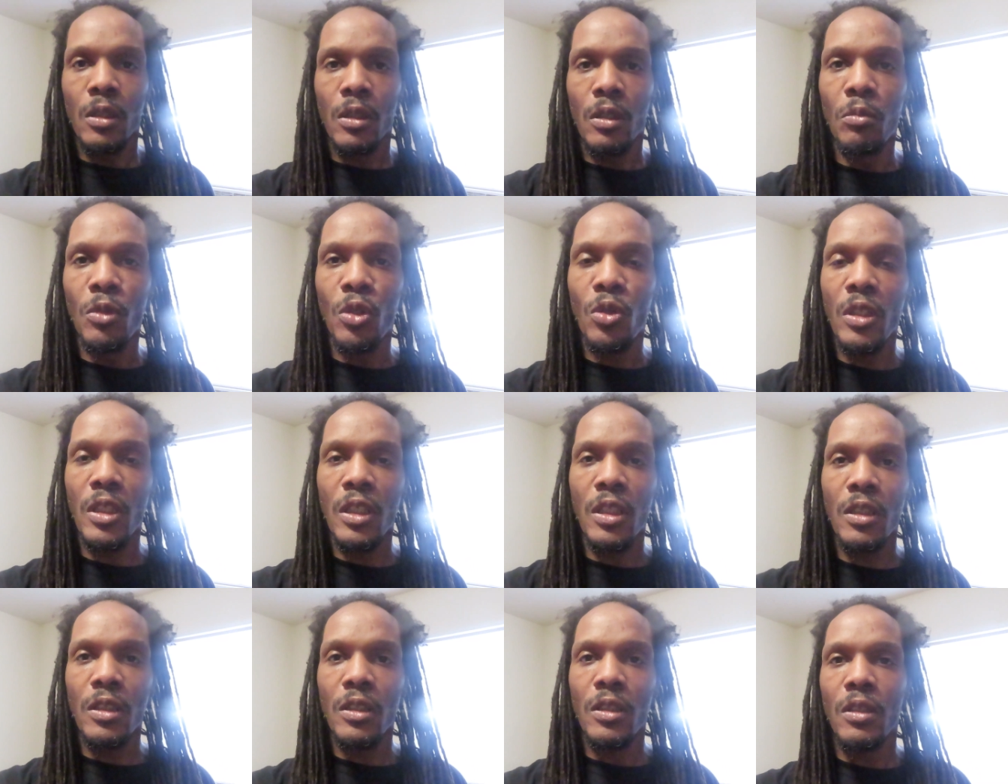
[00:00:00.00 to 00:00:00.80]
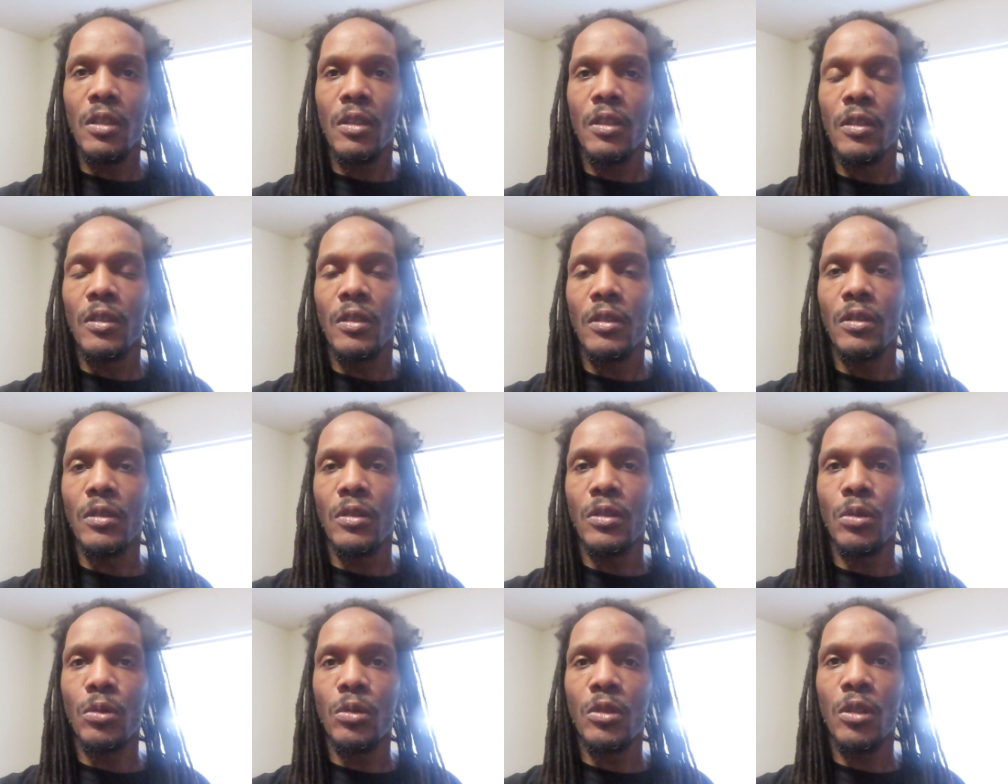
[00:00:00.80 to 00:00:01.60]
Good morning,
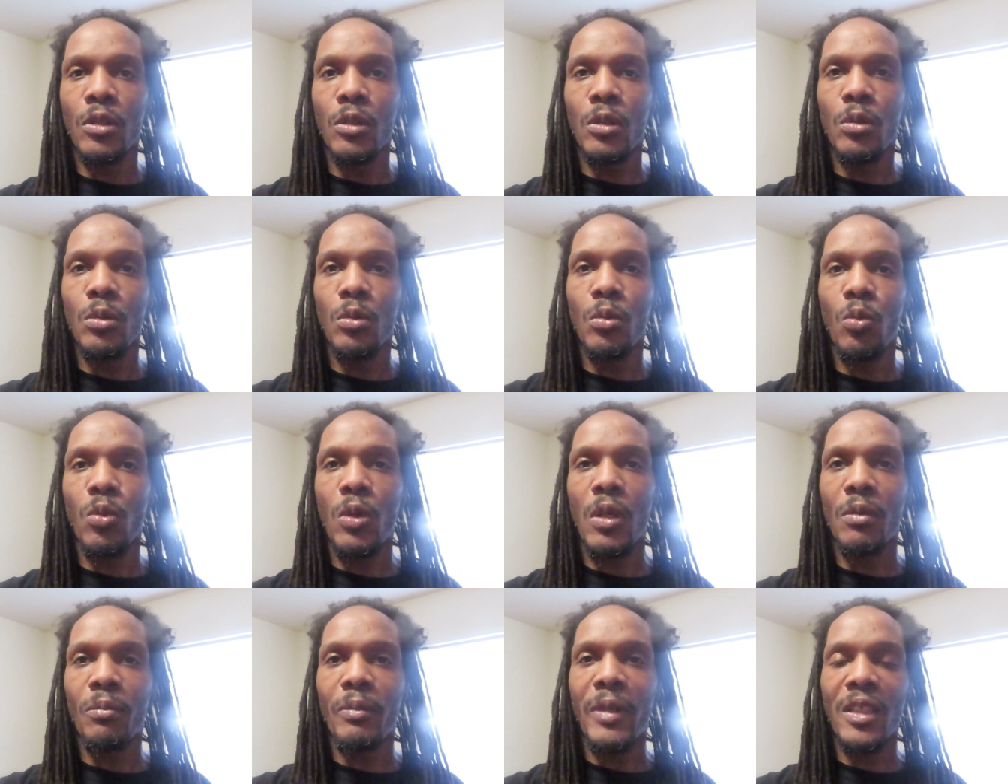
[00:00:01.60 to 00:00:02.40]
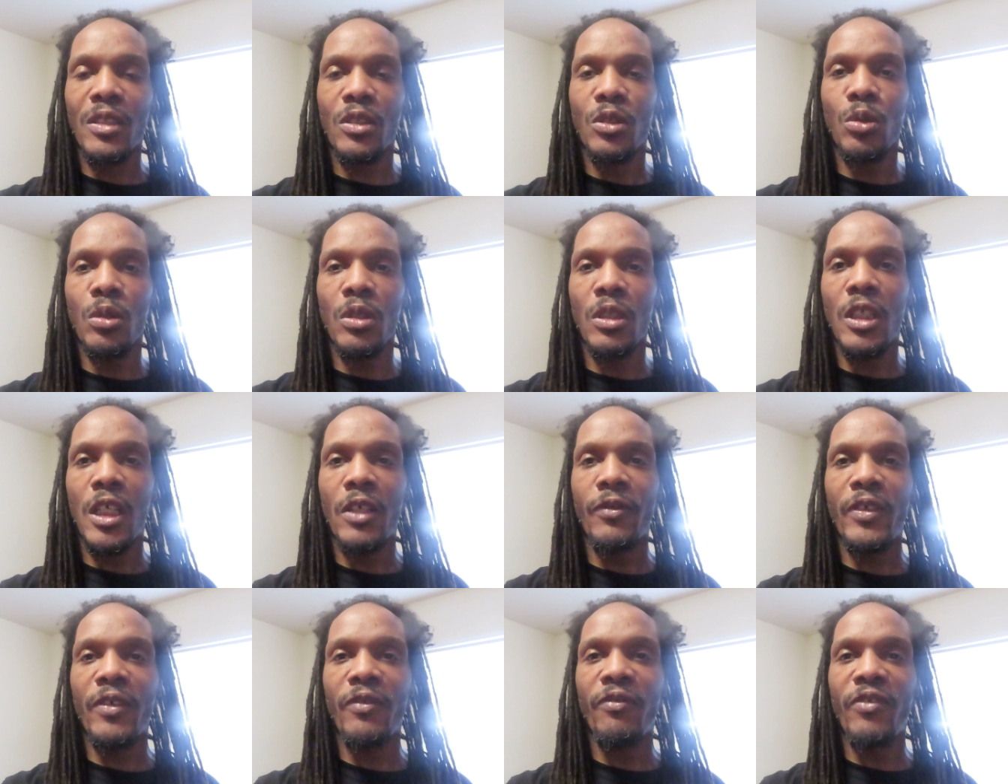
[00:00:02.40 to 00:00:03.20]
YouTube. Welcome back to
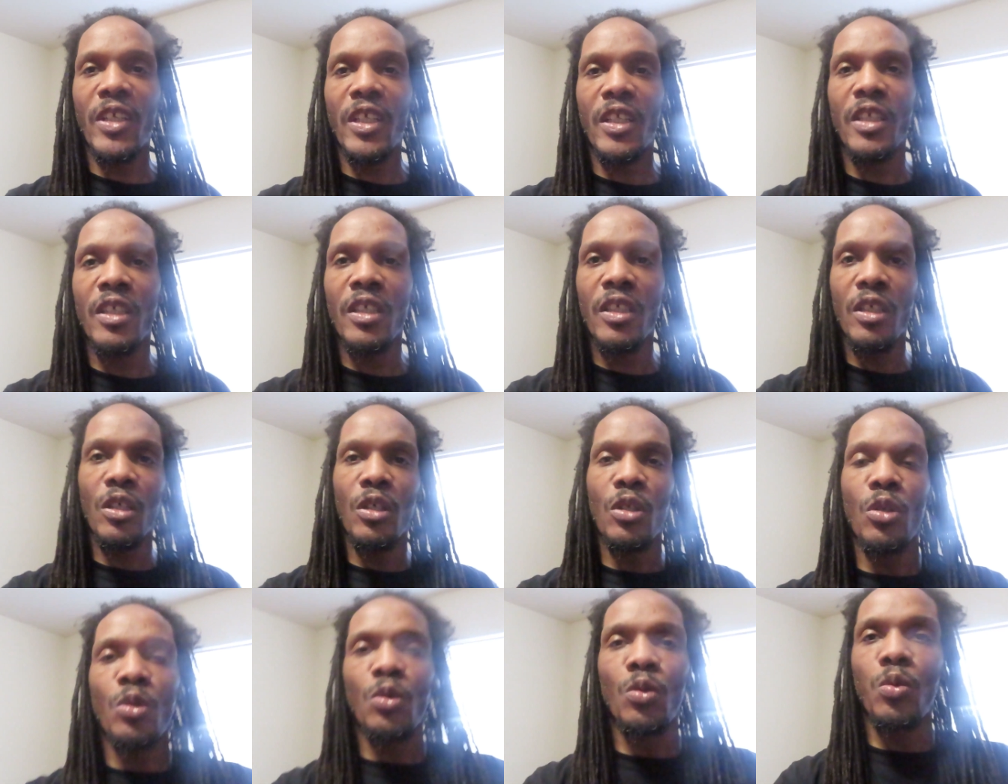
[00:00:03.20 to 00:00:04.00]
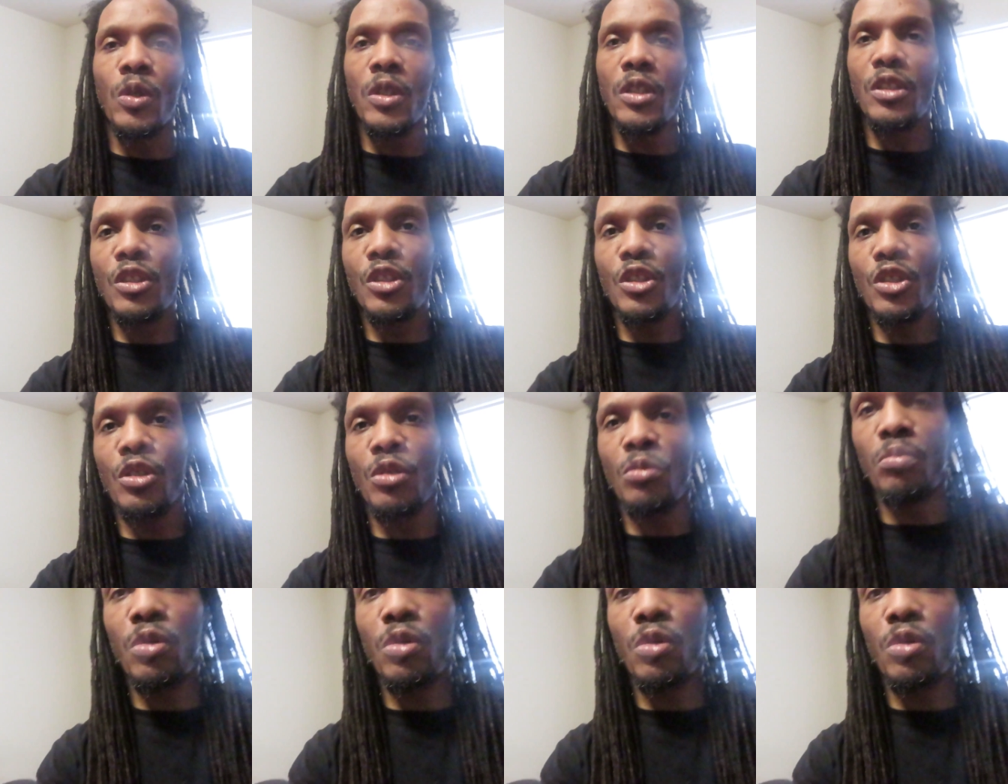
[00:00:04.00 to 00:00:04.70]
another video with your